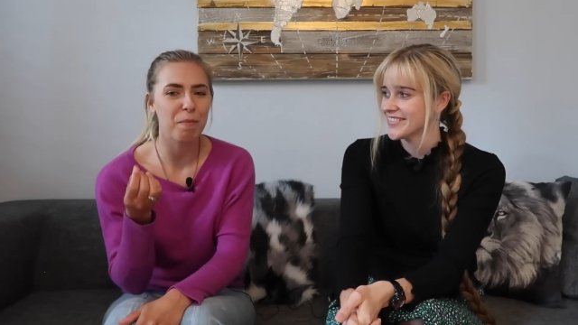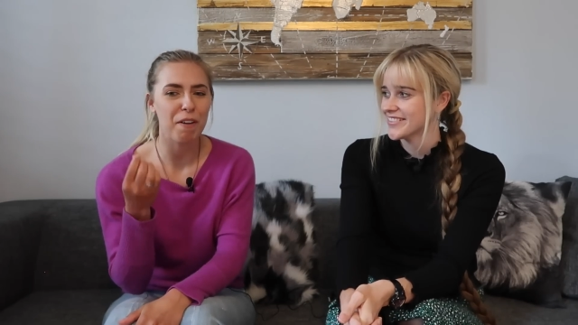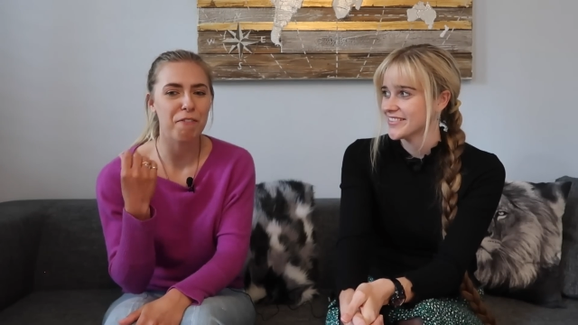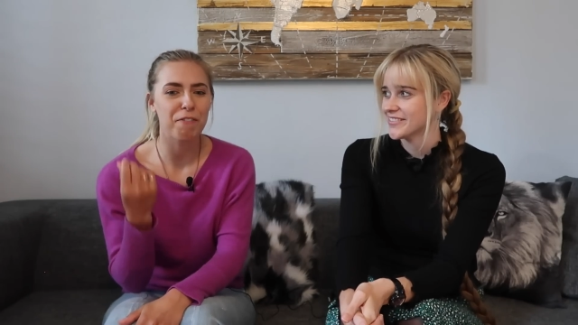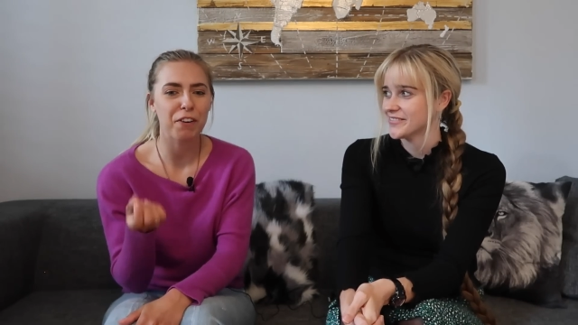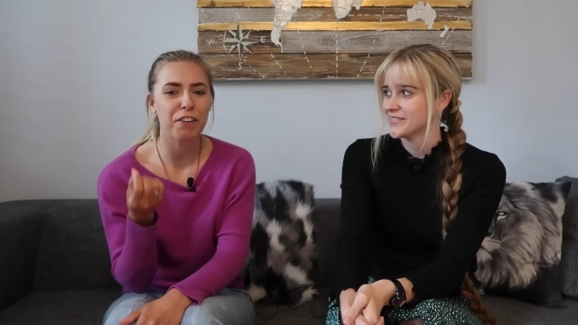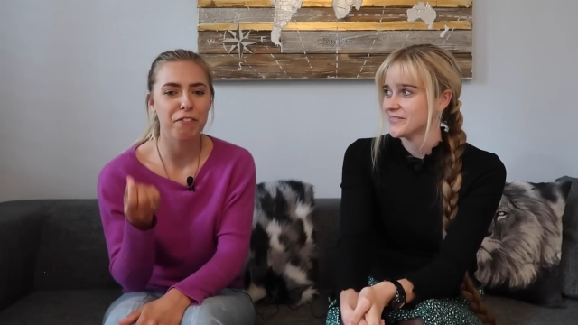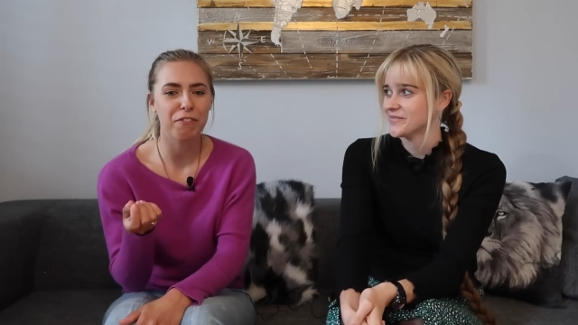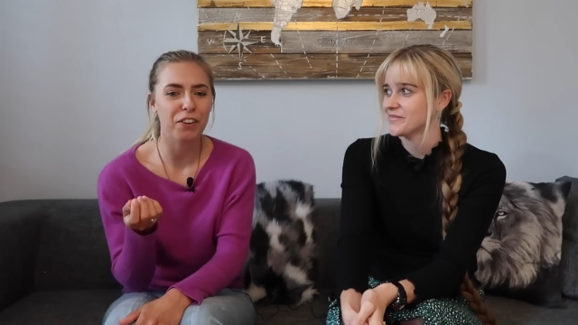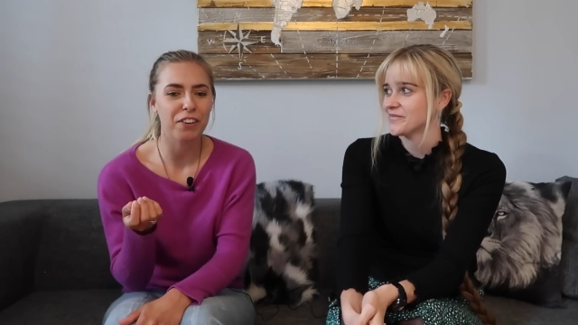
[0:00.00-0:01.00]
Speaker 1: my very
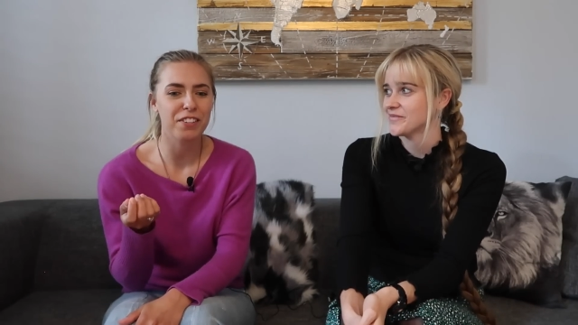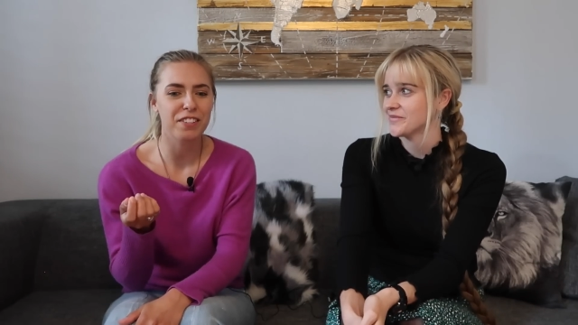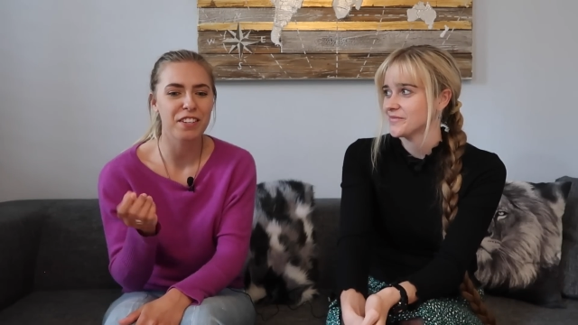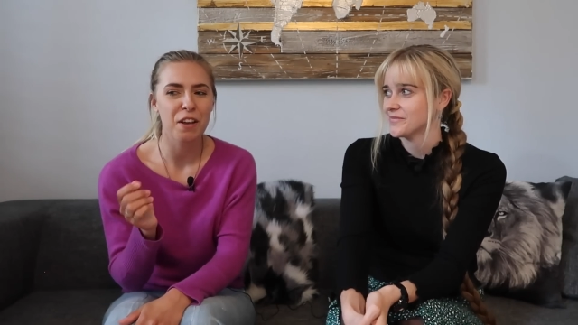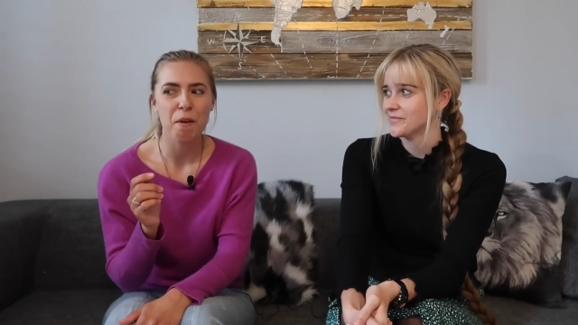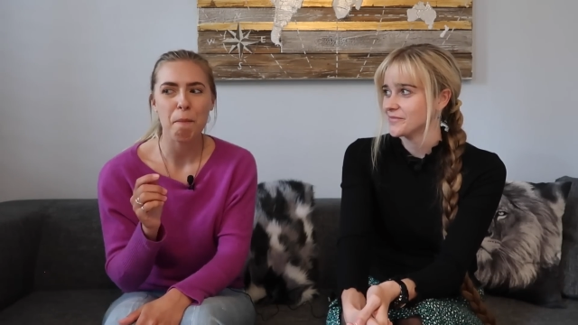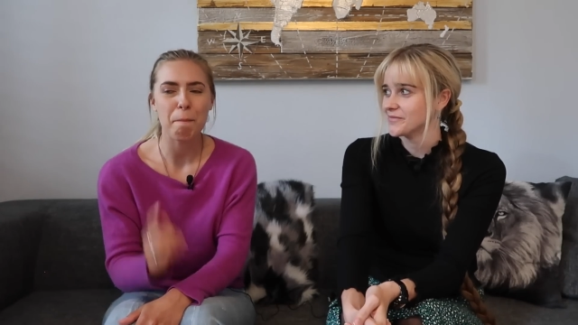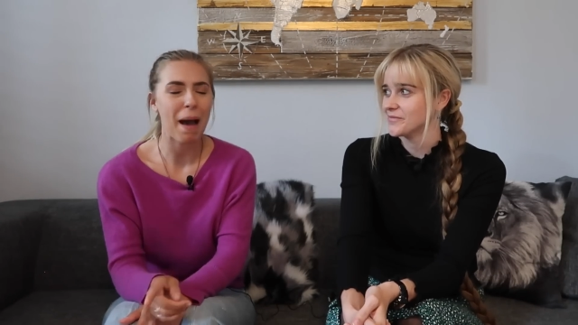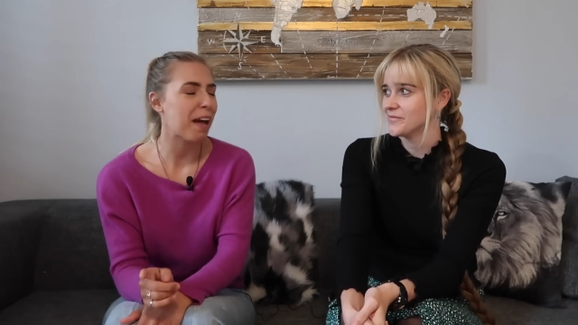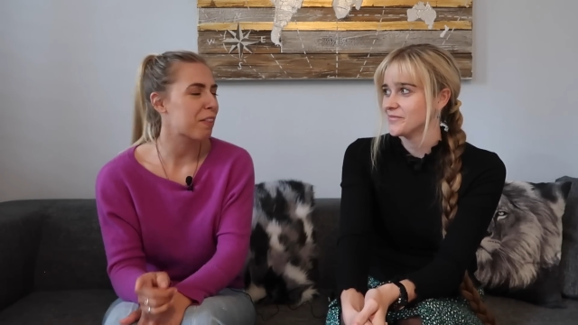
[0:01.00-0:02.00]
first
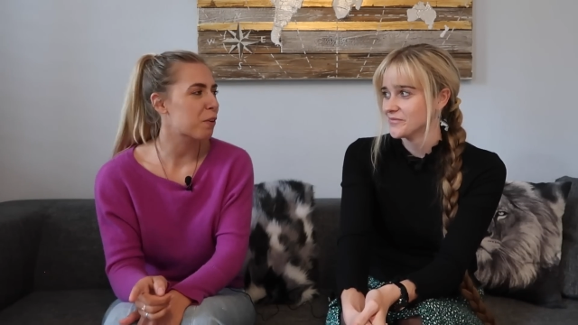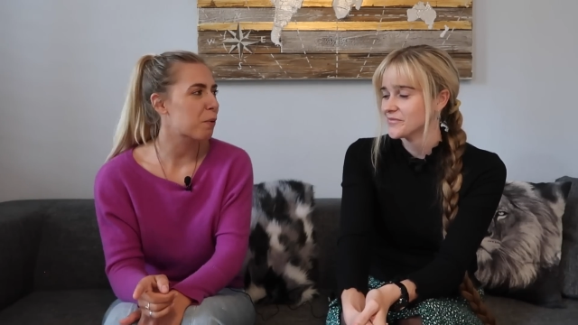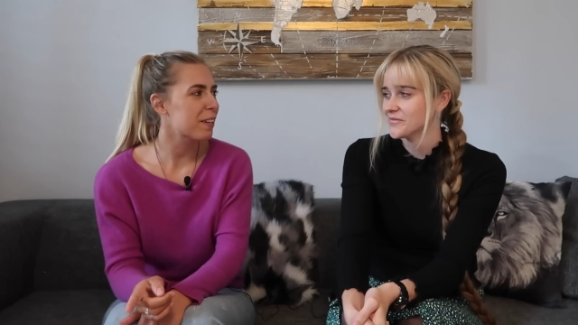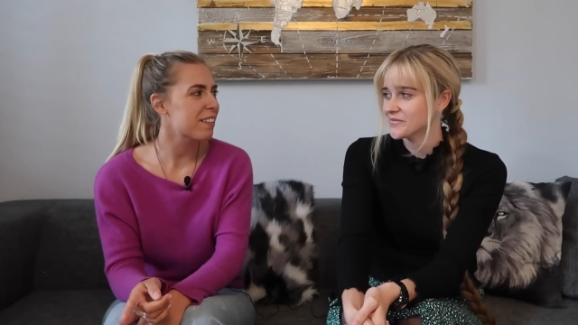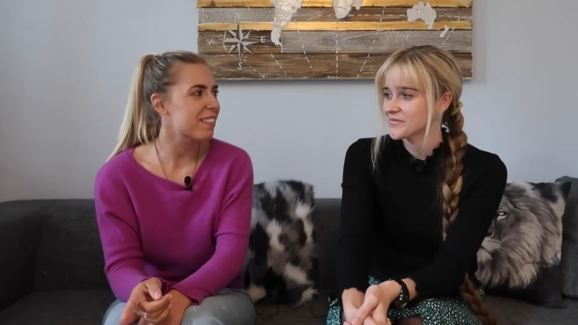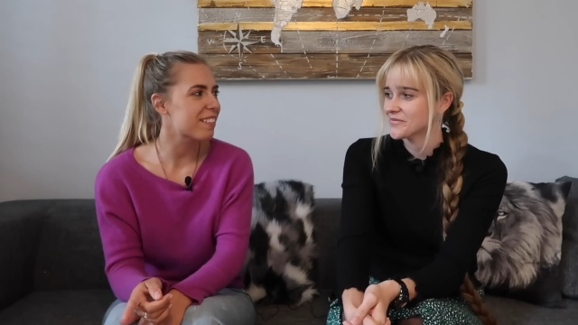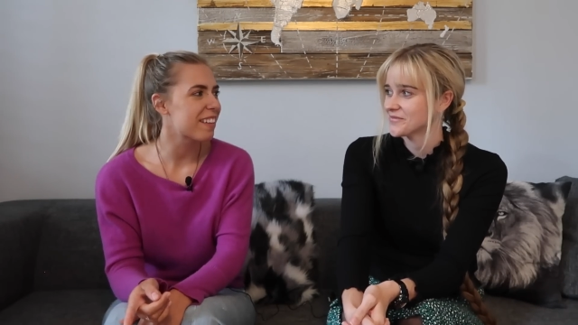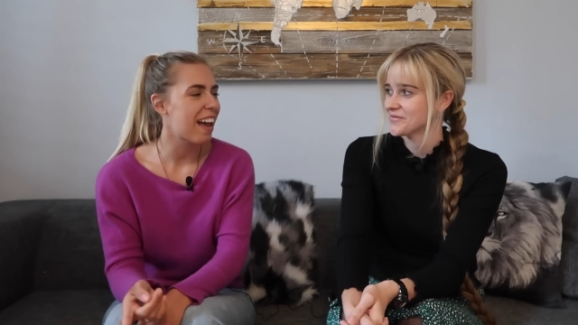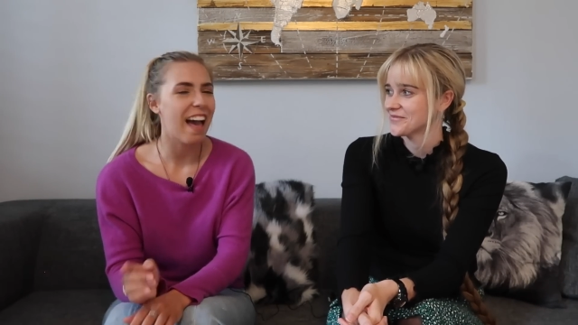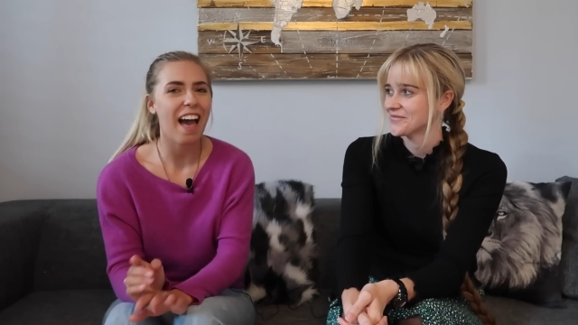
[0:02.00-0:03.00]
math quiz